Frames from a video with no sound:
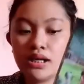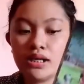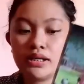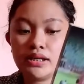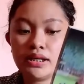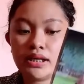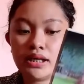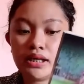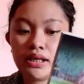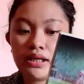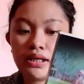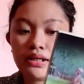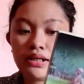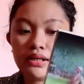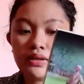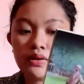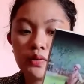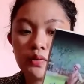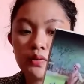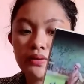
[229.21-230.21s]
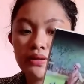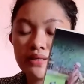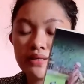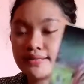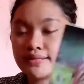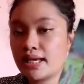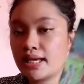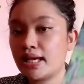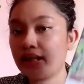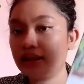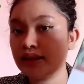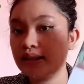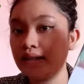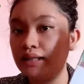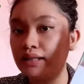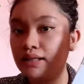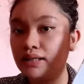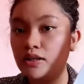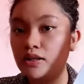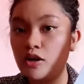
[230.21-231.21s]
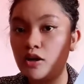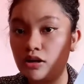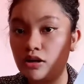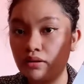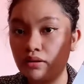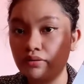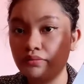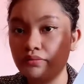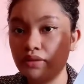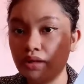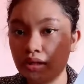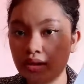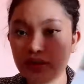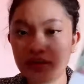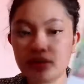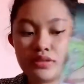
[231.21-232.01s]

they don't exactly loved it.